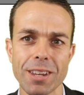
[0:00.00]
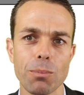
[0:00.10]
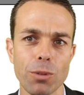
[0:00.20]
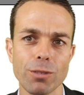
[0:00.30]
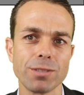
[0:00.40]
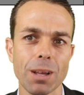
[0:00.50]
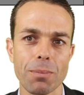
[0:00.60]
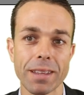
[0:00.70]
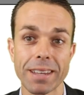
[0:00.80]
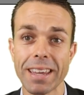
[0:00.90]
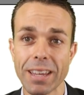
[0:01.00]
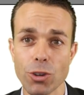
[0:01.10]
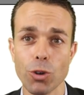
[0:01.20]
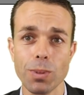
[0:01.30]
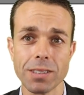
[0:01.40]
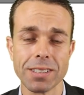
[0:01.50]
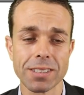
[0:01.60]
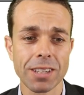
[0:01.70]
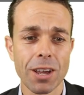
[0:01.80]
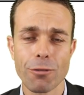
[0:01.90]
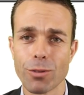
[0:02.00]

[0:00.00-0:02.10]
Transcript: number of something in your business?